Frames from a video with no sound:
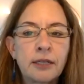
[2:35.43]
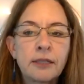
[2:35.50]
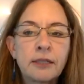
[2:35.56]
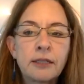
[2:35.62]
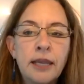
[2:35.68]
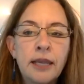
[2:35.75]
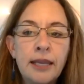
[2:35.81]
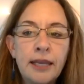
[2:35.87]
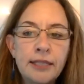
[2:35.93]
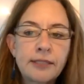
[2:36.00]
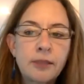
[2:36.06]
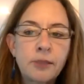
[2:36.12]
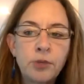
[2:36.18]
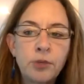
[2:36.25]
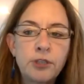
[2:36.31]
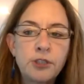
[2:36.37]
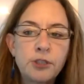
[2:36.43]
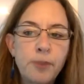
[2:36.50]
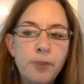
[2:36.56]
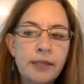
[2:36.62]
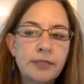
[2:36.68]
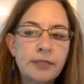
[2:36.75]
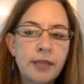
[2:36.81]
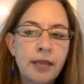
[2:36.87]
and as someone who
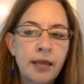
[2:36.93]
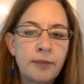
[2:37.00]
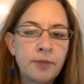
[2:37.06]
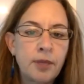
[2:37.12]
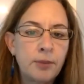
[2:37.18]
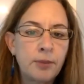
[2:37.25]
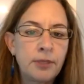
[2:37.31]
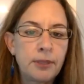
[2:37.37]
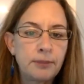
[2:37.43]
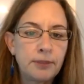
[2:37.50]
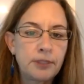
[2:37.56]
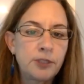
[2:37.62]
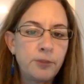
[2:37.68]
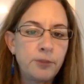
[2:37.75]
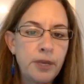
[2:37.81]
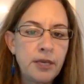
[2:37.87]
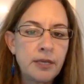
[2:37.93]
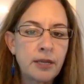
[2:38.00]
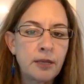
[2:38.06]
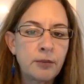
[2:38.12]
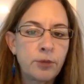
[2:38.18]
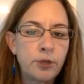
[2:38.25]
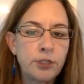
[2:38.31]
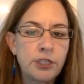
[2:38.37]
spent time coming up to speed on
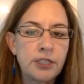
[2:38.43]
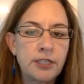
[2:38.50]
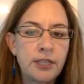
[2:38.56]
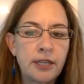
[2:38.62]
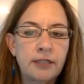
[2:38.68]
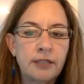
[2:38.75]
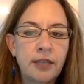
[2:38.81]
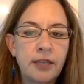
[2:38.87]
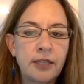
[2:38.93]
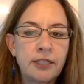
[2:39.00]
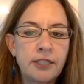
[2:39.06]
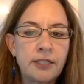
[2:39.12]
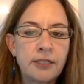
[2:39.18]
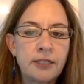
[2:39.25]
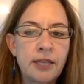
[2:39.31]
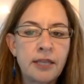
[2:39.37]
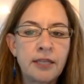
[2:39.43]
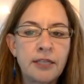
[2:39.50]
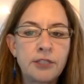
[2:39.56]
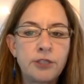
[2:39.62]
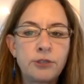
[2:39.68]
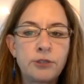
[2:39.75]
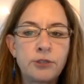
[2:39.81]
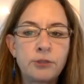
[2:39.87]
emerging technologies and
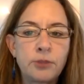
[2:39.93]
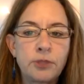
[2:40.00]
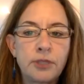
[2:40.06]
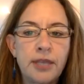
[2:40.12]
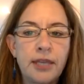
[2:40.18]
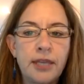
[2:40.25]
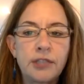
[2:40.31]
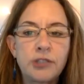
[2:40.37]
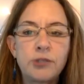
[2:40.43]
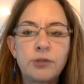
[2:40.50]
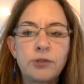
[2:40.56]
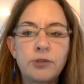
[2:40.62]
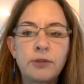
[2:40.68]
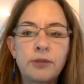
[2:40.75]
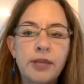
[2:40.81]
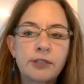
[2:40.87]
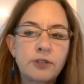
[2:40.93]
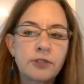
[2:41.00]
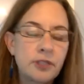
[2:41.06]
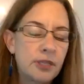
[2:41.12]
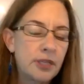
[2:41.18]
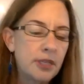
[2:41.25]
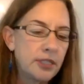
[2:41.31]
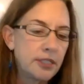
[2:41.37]
issues related to
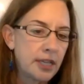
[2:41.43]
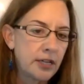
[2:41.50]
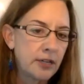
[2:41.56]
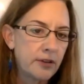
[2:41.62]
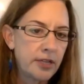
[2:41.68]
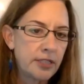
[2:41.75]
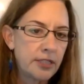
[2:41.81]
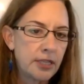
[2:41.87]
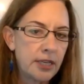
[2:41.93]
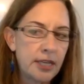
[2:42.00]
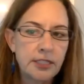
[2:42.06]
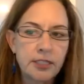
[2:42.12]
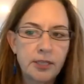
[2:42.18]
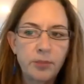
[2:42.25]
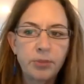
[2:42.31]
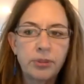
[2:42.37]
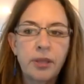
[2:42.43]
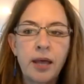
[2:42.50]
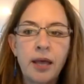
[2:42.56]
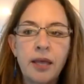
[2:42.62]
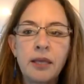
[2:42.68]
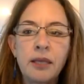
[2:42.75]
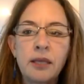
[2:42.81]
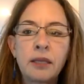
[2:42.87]
electricity generation and
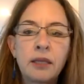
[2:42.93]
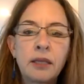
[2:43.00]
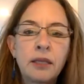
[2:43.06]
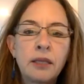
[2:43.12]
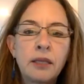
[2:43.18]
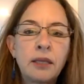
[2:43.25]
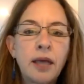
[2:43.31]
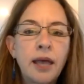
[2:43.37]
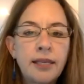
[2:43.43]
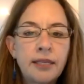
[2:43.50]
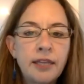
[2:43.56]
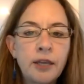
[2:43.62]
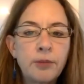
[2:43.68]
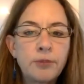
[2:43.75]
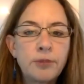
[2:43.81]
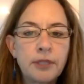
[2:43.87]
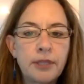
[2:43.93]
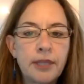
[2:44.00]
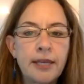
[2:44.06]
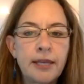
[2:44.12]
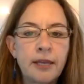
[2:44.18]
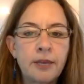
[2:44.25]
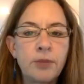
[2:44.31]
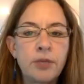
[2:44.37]
supply, I can help the
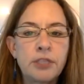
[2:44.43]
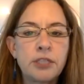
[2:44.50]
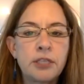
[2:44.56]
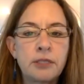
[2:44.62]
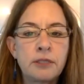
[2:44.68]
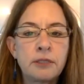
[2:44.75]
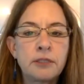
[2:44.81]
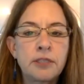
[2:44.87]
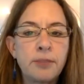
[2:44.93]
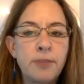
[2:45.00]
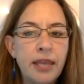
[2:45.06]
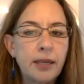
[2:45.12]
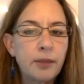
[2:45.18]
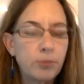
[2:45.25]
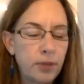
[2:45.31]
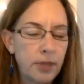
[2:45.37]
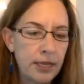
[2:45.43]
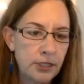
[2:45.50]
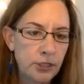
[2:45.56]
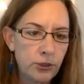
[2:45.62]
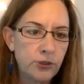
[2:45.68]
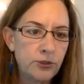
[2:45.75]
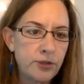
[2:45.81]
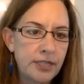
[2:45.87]
Light Commission to make a plan to
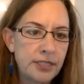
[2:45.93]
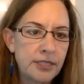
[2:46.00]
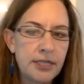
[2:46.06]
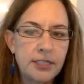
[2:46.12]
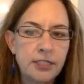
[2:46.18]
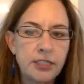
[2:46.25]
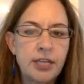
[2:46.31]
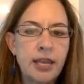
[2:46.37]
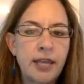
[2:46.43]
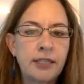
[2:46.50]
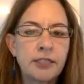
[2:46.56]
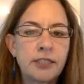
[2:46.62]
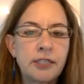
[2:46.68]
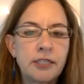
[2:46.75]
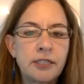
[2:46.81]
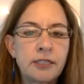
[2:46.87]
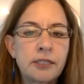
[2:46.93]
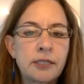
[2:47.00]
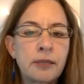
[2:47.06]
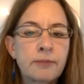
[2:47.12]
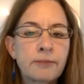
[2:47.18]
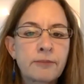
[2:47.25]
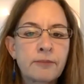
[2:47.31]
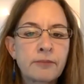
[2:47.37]
address these challenges.
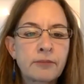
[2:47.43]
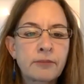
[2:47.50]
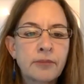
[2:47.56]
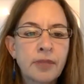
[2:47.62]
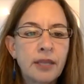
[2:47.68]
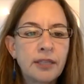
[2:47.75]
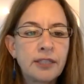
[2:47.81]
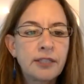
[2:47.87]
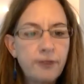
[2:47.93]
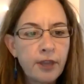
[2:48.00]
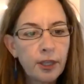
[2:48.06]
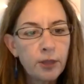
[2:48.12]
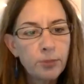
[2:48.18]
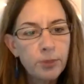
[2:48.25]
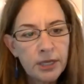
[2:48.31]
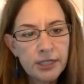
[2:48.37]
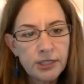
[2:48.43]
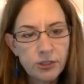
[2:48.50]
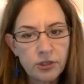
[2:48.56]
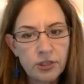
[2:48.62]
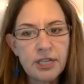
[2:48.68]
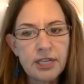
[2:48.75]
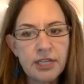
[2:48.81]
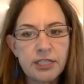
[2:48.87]
Developing a
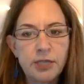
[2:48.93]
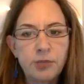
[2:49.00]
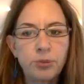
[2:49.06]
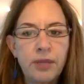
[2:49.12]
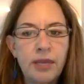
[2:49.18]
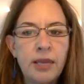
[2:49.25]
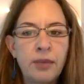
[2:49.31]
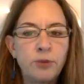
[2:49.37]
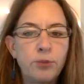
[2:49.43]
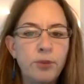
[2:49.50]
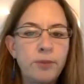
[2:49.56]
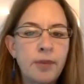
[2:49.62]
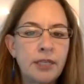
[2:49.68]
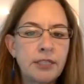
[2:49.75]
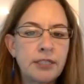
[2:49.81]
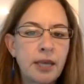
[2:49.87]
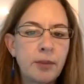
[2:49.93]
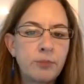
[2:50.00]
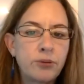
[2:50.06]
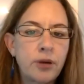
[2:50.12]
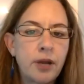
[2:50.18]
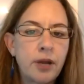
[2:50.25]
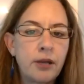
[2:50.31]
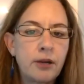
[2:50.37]
strategic plan will be my top
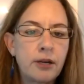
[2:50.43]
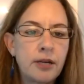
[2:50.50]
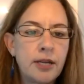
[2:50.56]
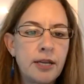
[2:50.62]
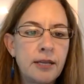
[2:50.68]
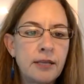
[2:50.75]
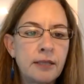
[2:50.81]
priority.